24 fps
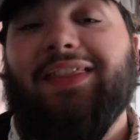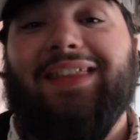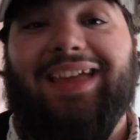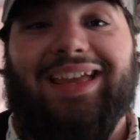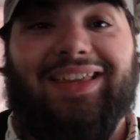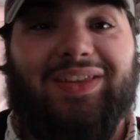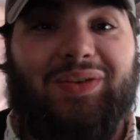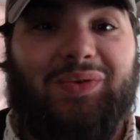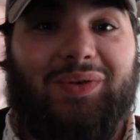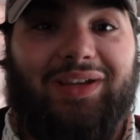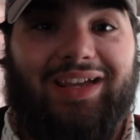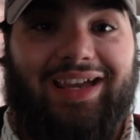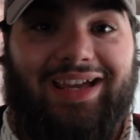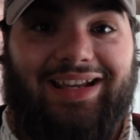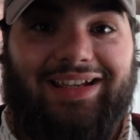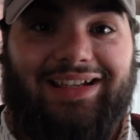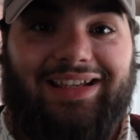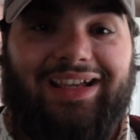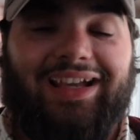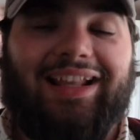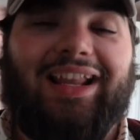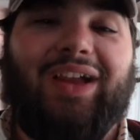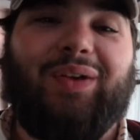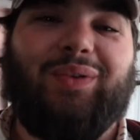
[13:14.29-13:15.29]
Thank you again,
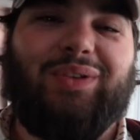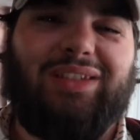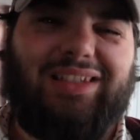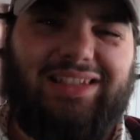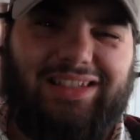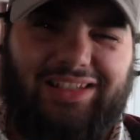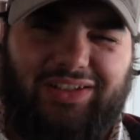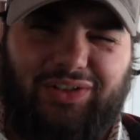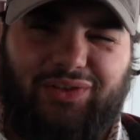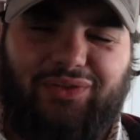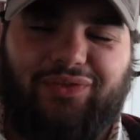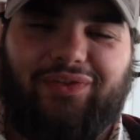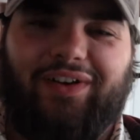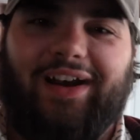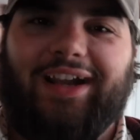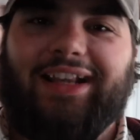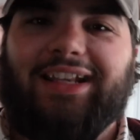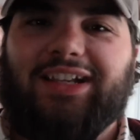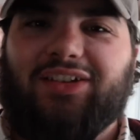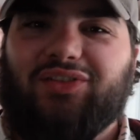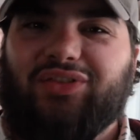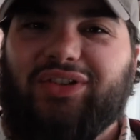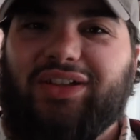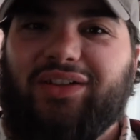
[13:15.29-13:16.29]
and I will see you fine
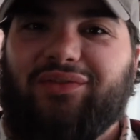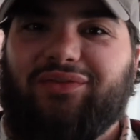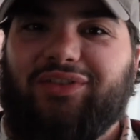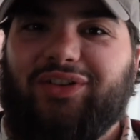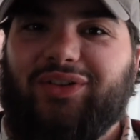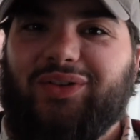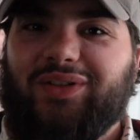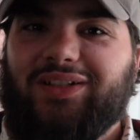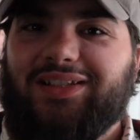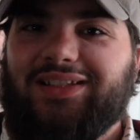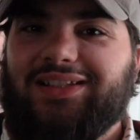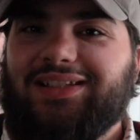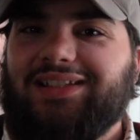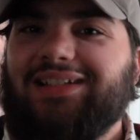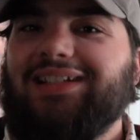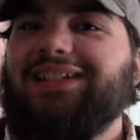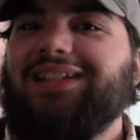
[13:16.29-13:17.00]
internet folks